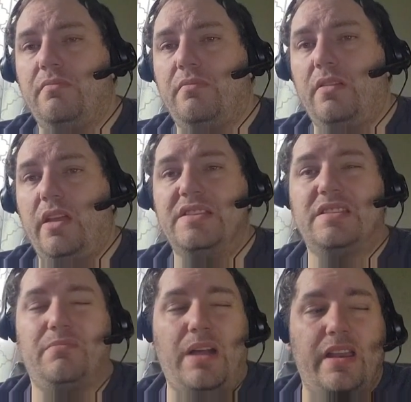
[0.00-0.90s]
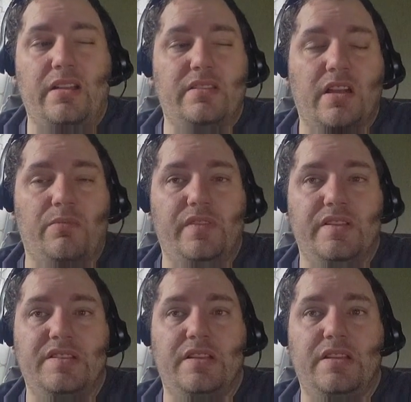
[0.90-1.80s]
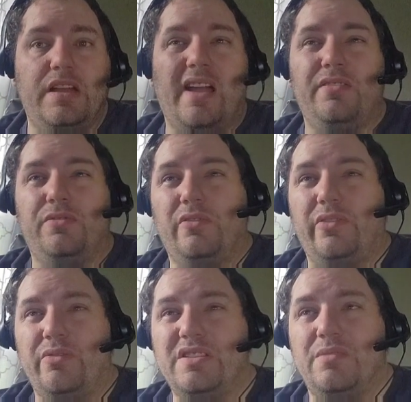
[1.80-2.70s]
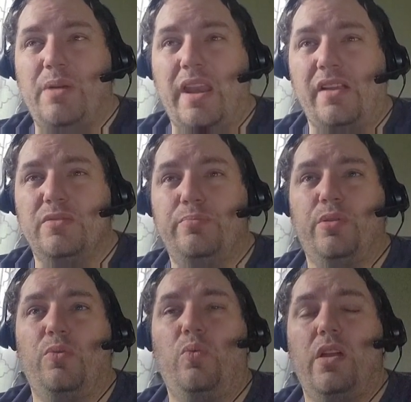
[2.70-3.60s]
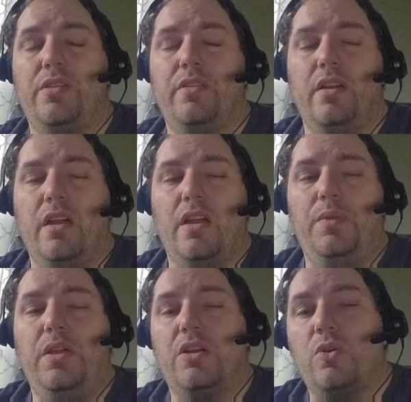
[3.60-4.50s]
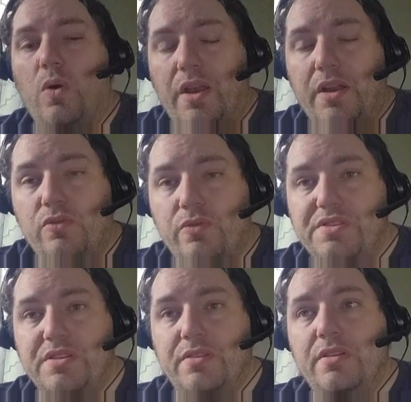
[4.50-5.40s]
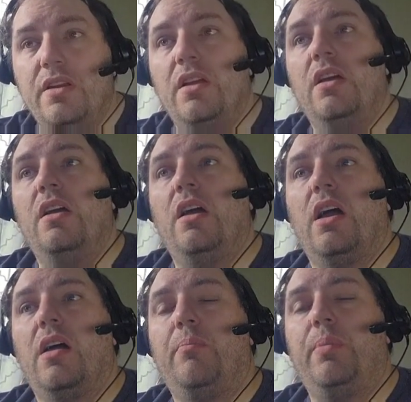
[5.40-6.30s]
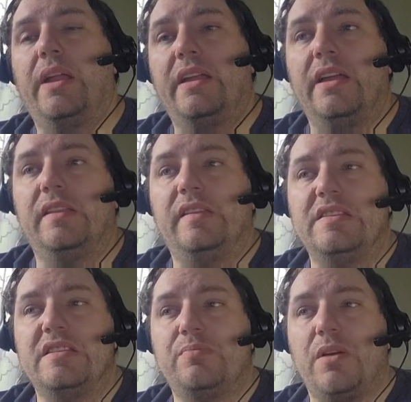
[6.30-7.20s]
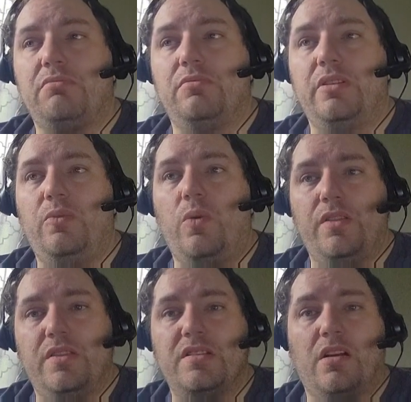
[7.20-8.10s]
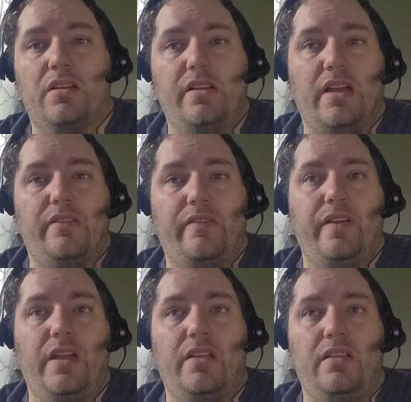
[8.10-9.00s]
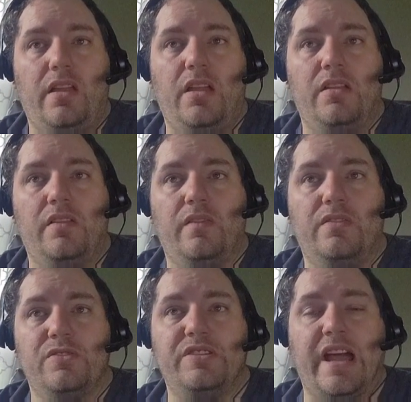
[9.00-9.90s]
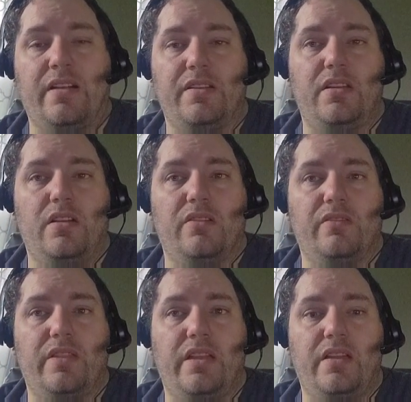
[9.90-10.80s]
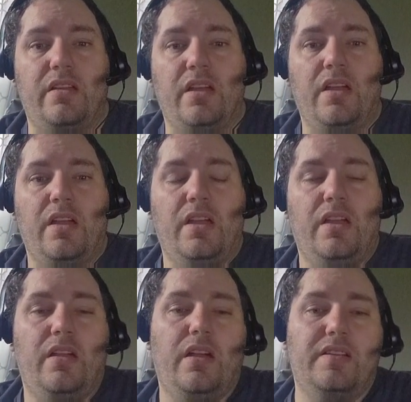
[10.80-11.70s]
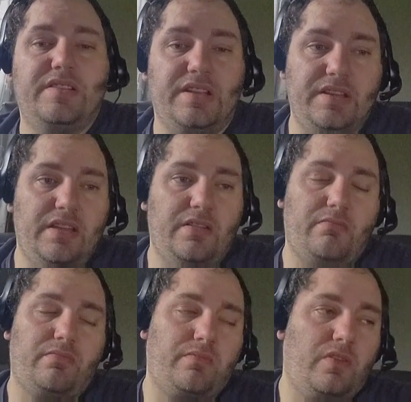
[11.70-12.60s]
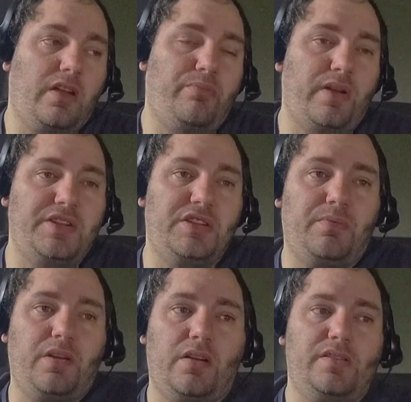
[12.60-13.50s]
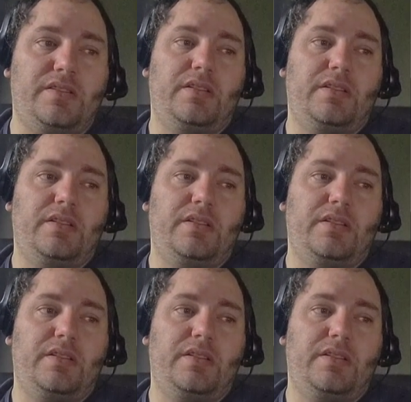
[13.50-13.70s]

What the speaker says: It's thematic to come with a Xindi. I don't know if it was thematic to put with the Aquatic Cruiser, but I get that this is probably where this card kind of fit in totality of the Xindi prize ship cards.